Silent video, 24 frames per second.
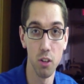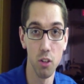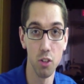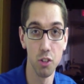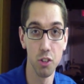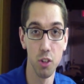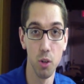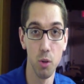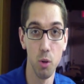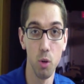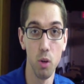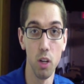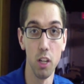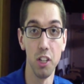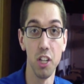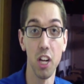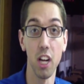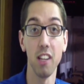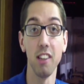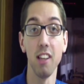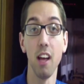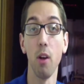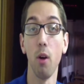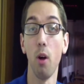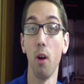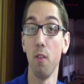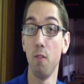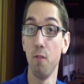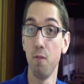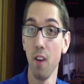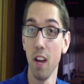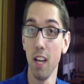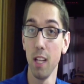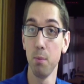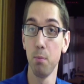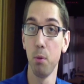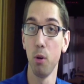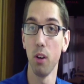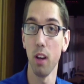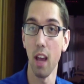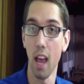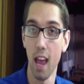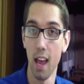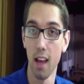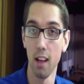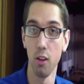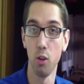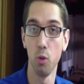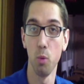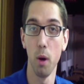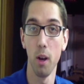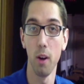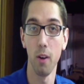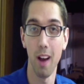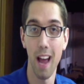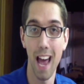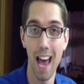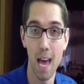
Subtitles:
Also, you can check us out on Facebook and Twitter